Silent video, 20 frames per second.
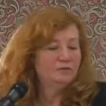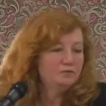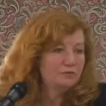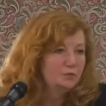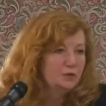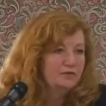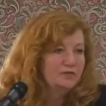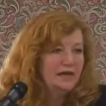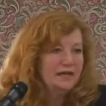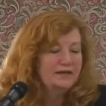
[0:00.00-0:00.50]

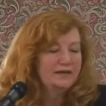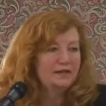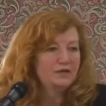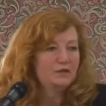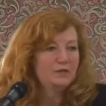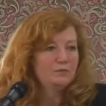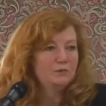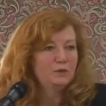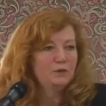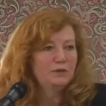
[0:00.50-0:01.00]
Providing
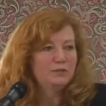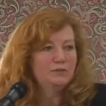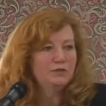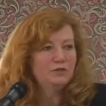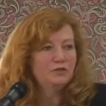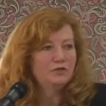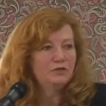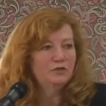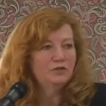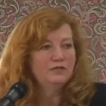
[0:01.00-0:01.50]
unemployment
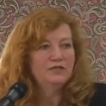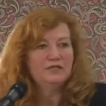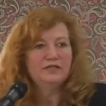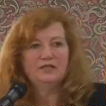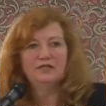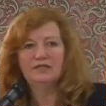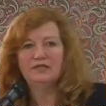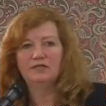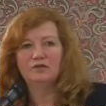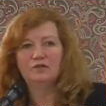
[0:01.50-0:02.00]
insurance
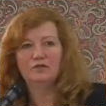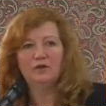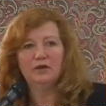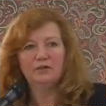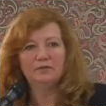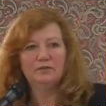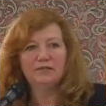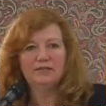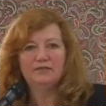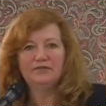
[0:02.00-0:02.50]
is an
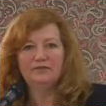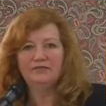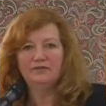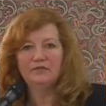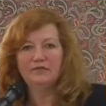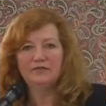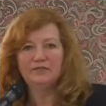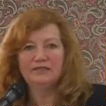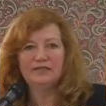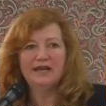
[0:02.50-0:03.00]
incredibly
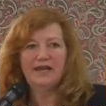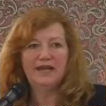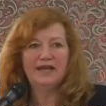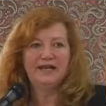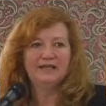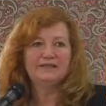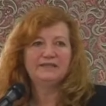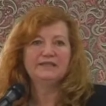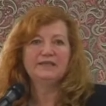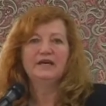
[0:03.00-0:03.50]
difficult
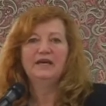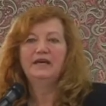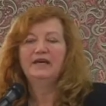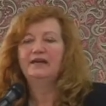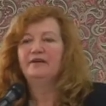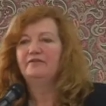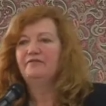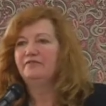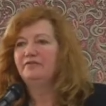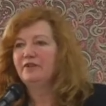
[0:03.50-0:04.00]
task,
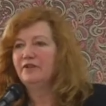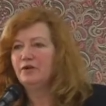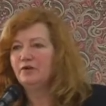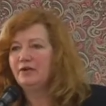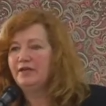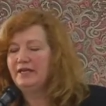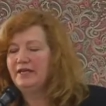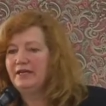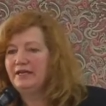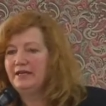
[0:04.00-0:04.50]

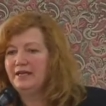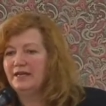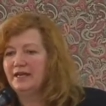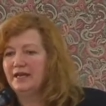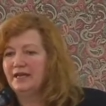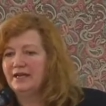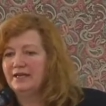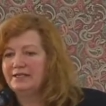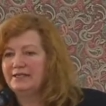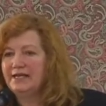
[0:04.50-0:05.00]
very
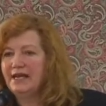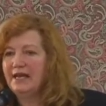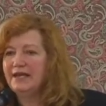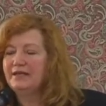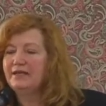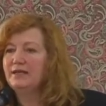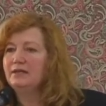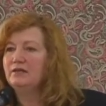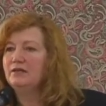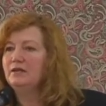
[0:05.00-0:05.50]
uh,
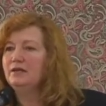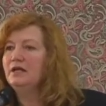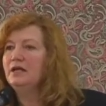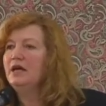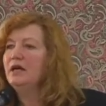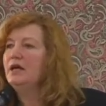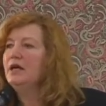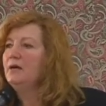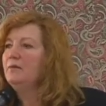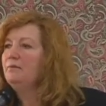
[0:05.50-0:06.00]
technical,
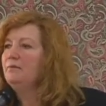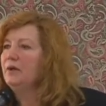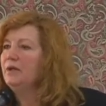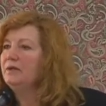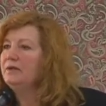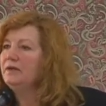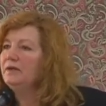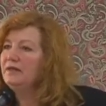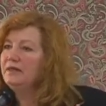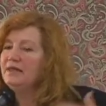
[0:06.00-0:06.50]

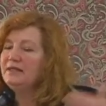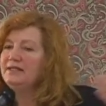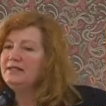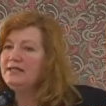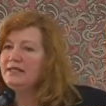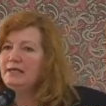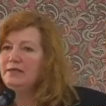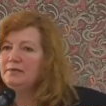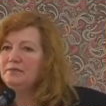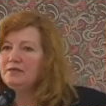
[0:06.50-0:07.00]
but the
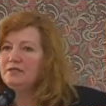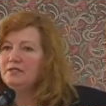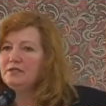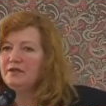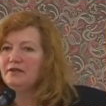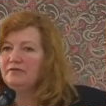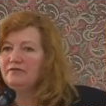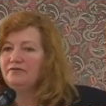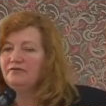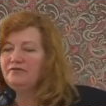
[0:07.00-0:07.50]
teams
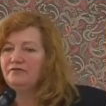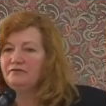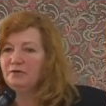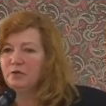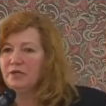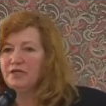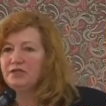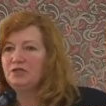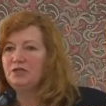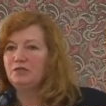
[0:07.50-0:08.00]
of
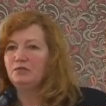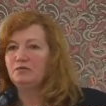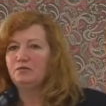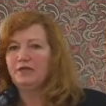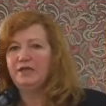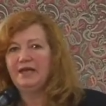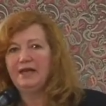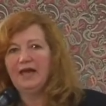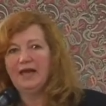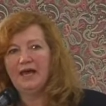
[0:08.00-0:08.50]
vocational
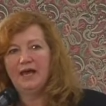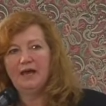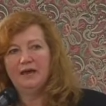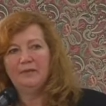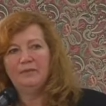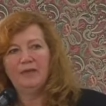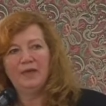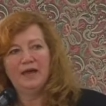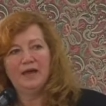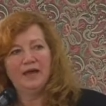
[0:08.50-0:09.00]

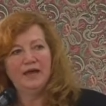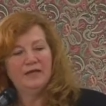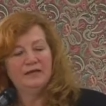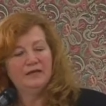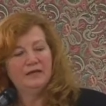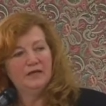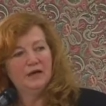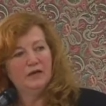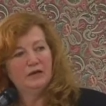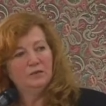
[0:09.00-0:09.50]
rehab
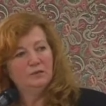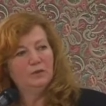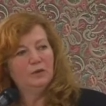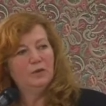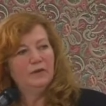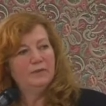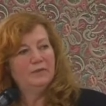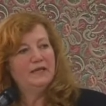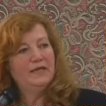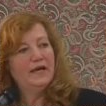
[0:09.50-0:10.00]
and
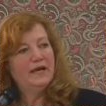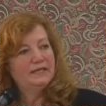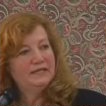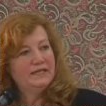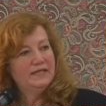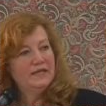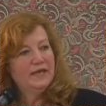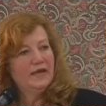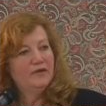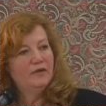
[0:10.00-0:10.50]
unemployment got
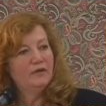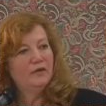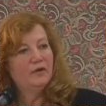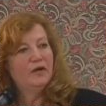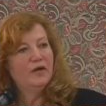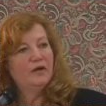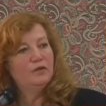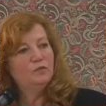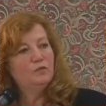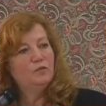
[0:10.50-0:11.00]
together
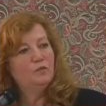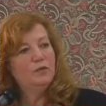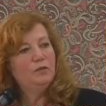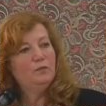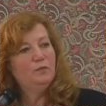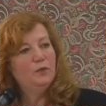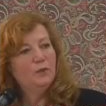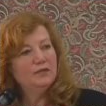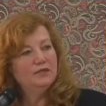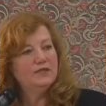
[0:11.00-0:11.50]
and we
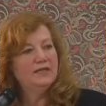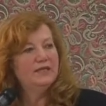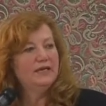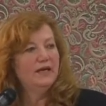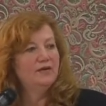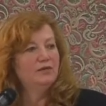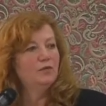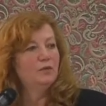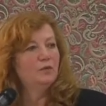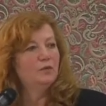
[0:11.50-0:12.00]
put
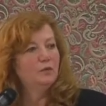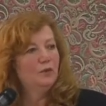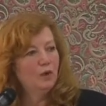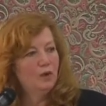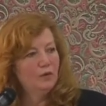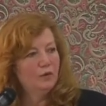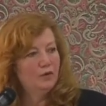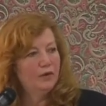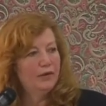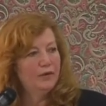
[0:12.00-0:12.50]
together a
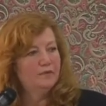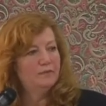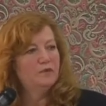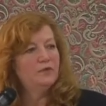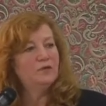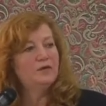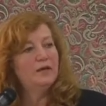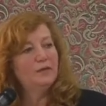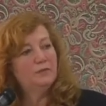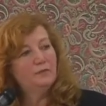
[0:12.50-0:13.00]
program
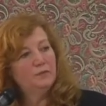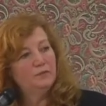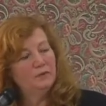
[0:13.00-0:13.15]
so that